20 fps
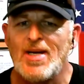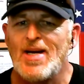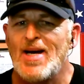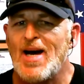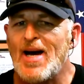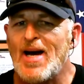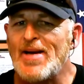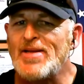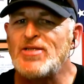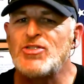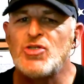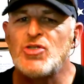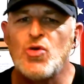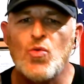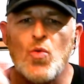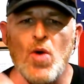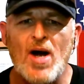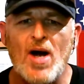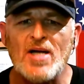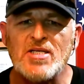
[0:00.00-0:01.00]
I need you to
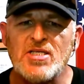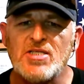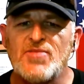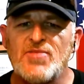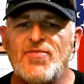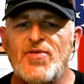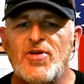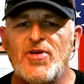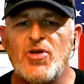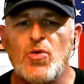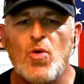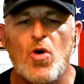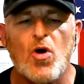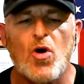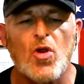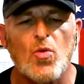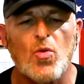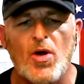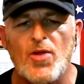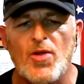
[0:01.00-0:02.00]
watch this video all the
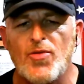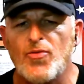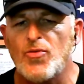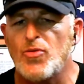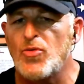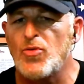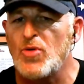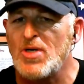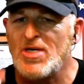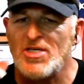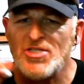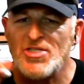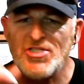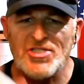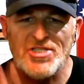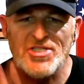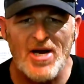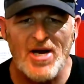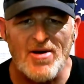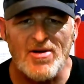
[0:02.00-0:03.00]
way through.
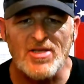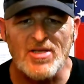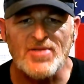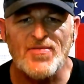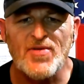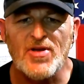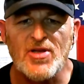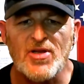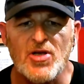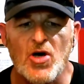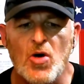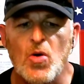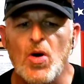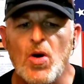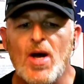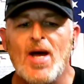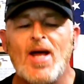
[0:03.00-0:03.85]
Share this video.